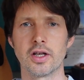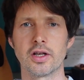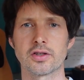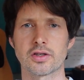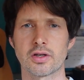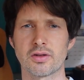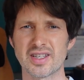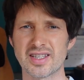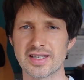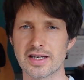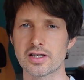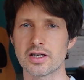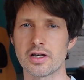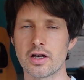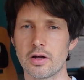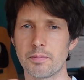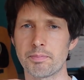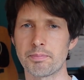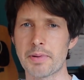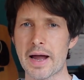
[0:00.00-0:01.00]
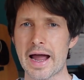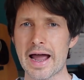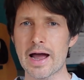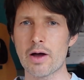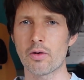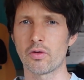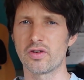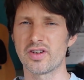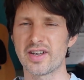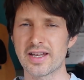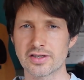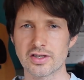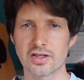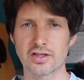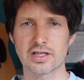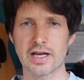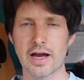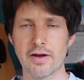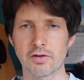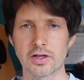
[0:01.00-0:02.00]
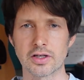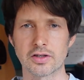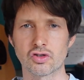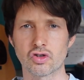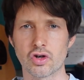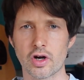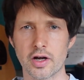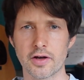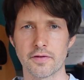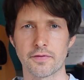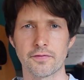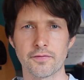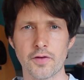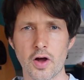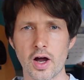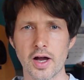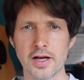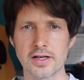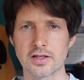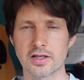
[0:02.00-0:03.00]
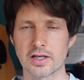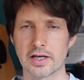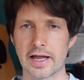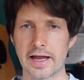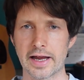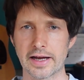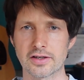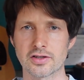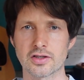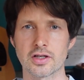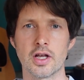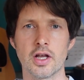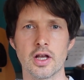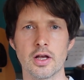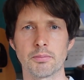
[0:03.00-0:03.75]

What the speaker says: So this isn't about necessarily trying to find licks,